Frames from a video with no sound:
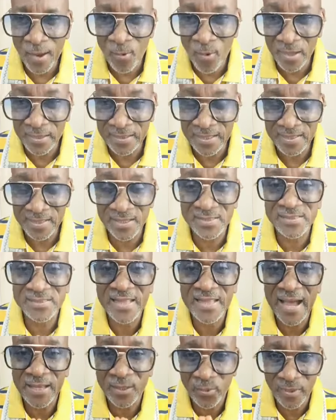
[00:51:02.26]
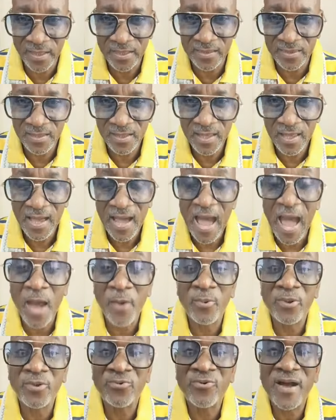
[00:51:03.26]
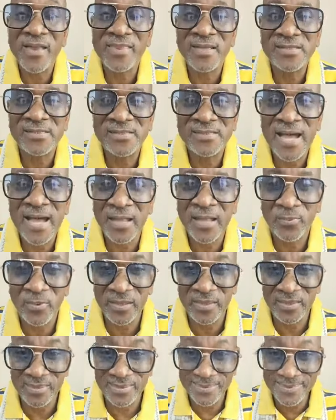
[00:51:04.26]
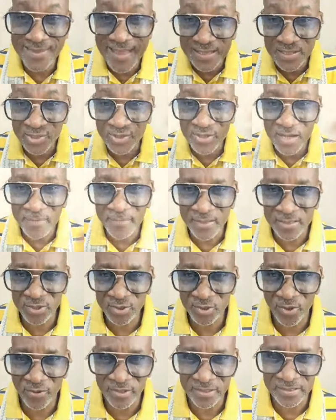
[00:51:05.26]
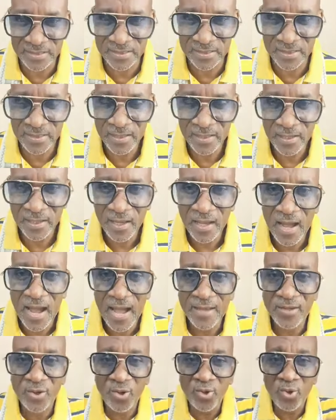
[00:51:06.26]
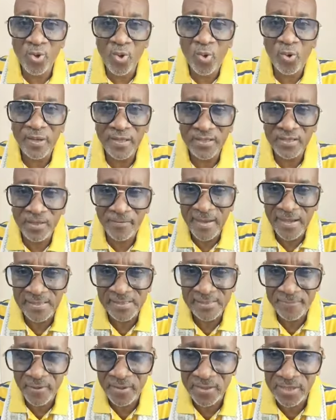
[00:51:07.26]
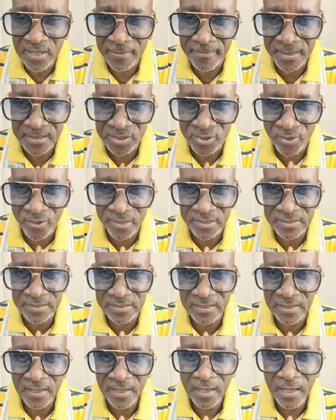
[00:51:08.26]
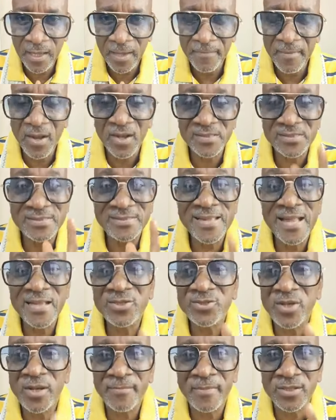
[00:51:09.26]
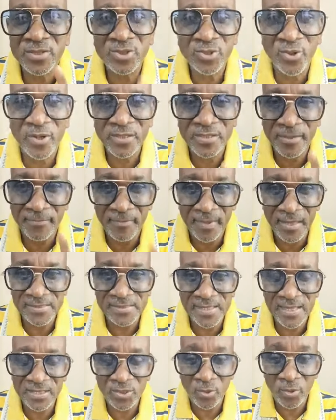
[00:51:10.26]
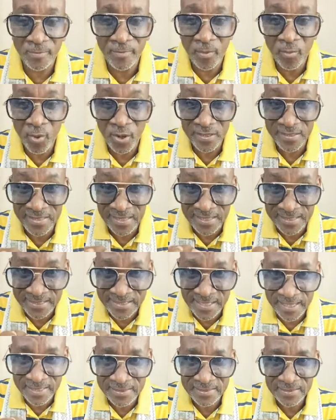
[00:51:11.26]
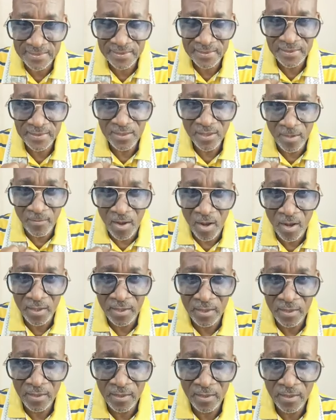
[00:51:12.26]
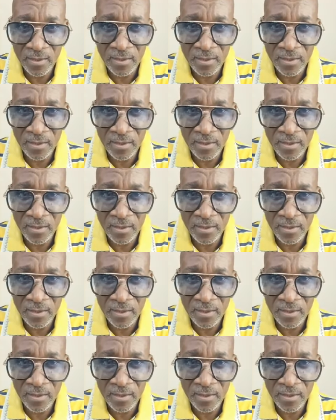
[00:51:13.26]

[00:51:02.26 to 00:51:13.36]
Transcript: I wanted to start with, I would rather start with natural maturity and grow into my spiritual maturity. Because natural maturity means that you will be more diligent. Come on.